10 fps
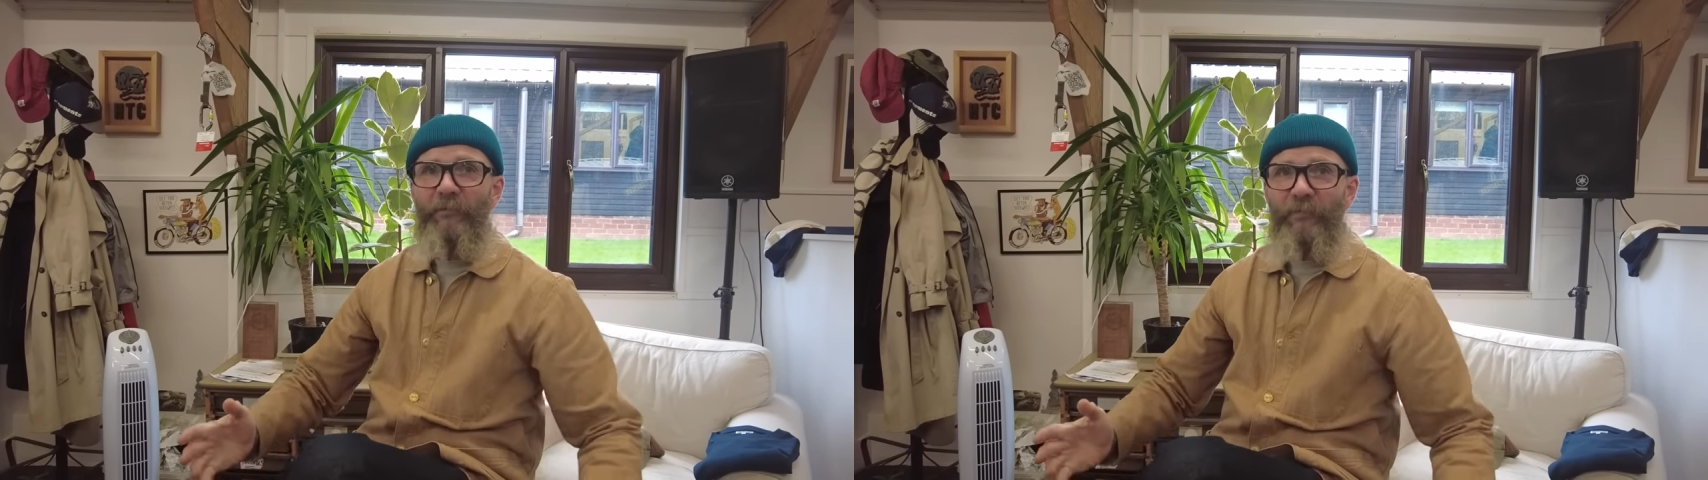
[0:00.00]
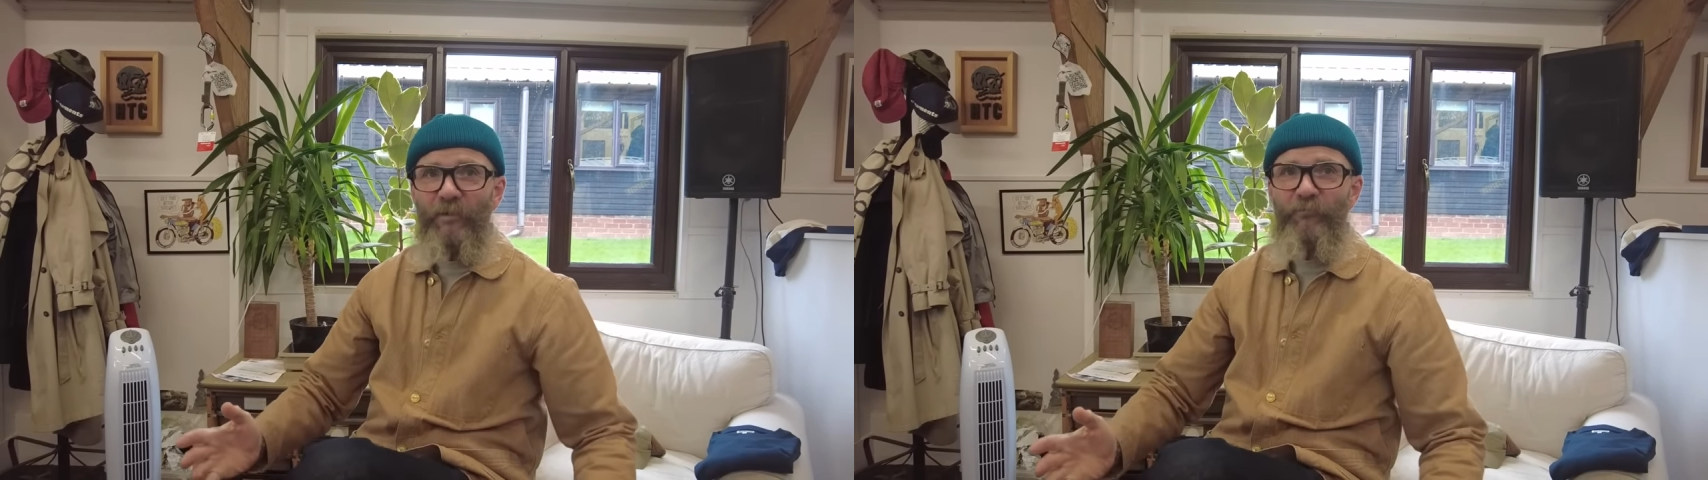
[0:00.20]

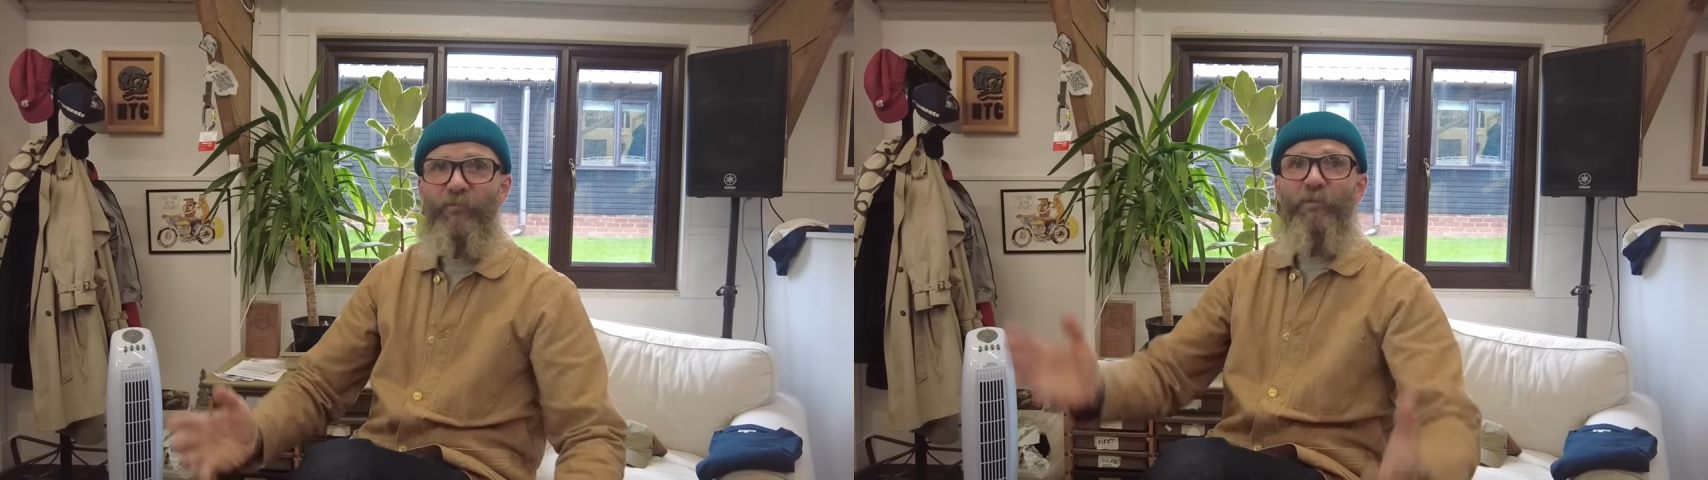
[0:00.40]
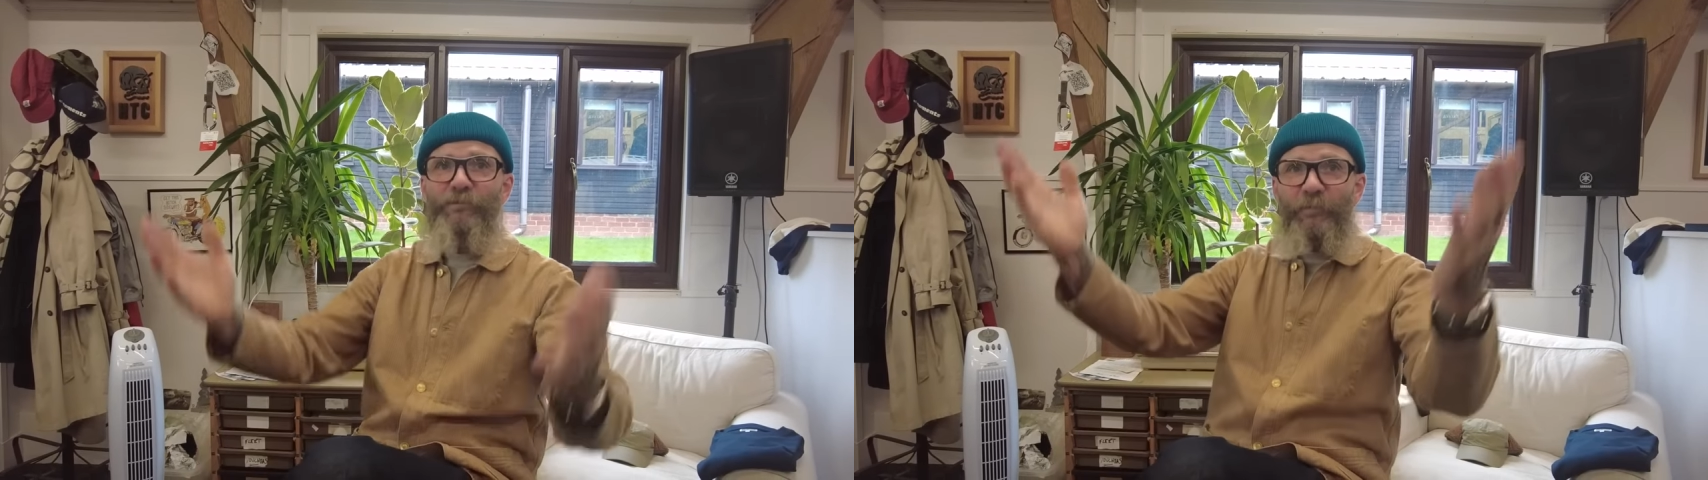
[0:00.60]
of
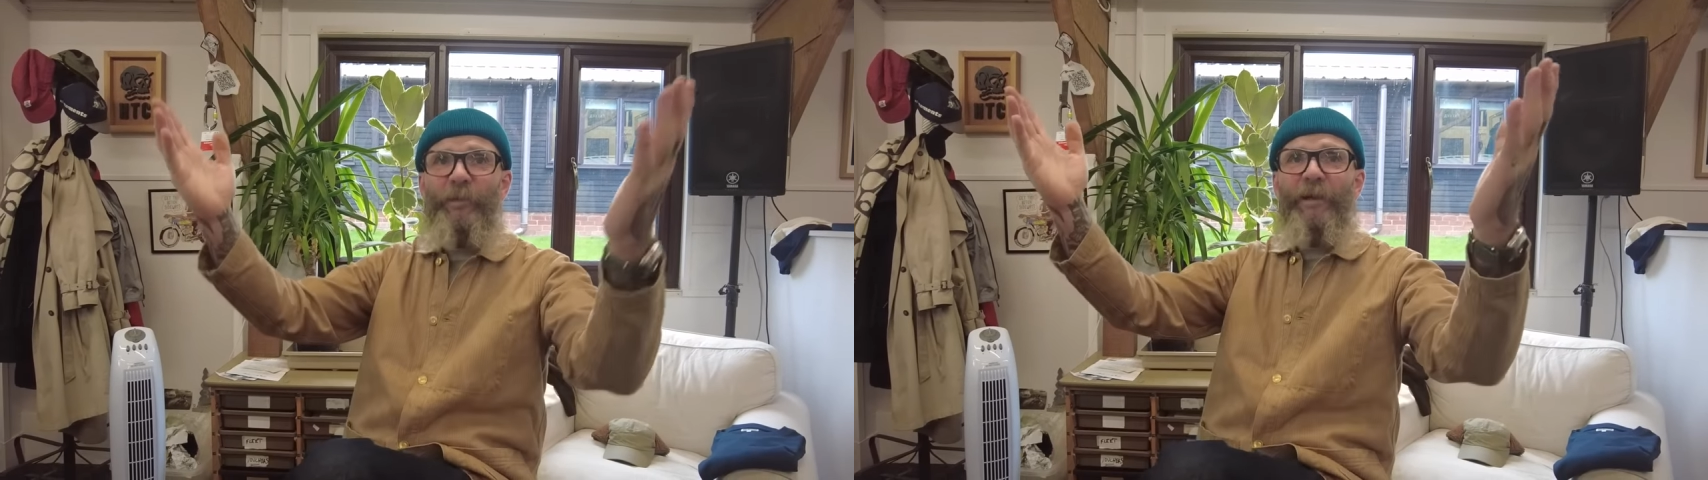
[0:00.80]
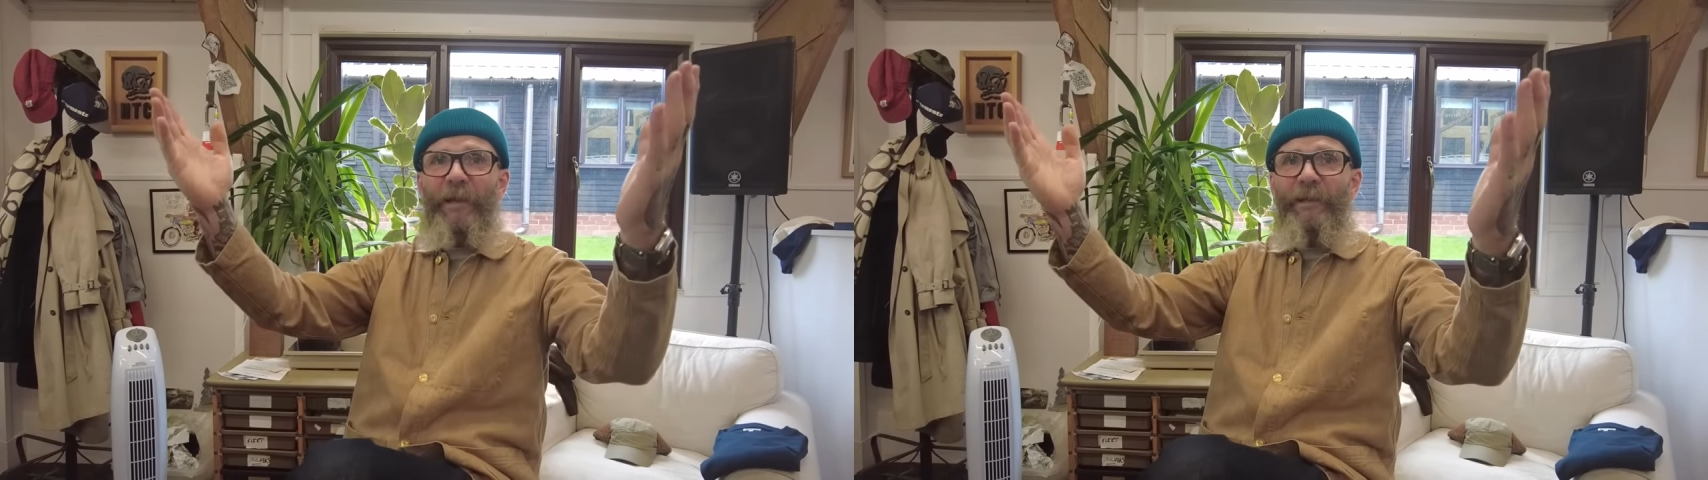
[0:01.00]
rose
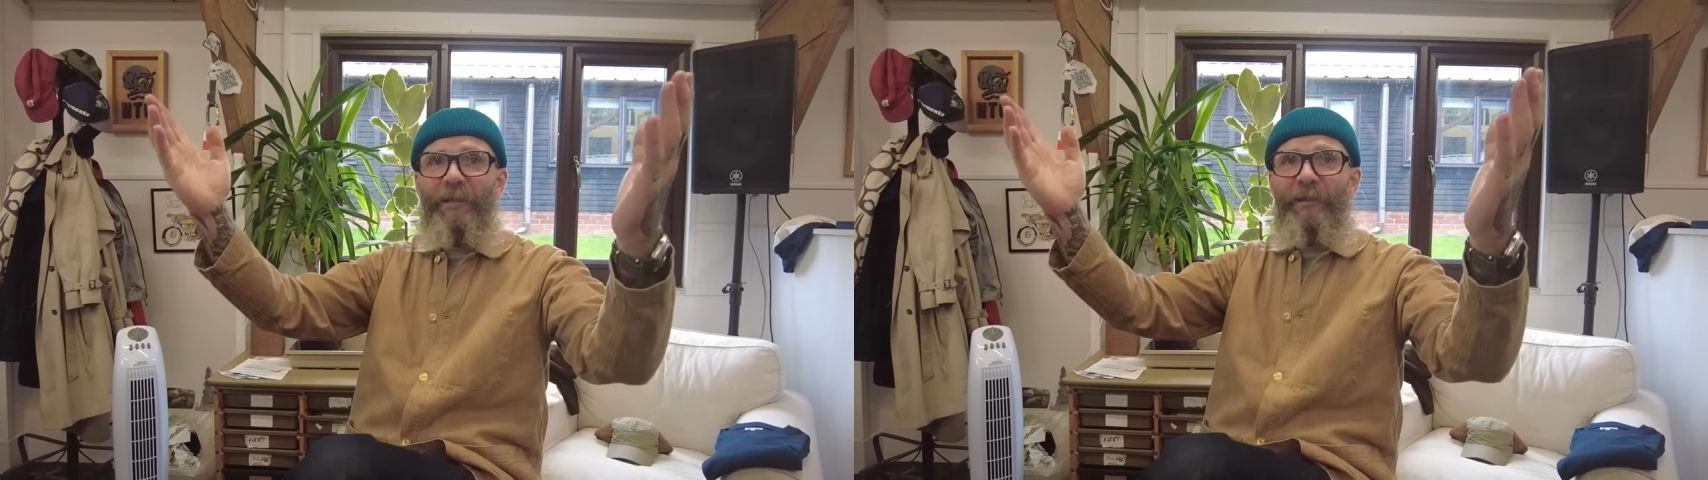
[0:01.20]
up again.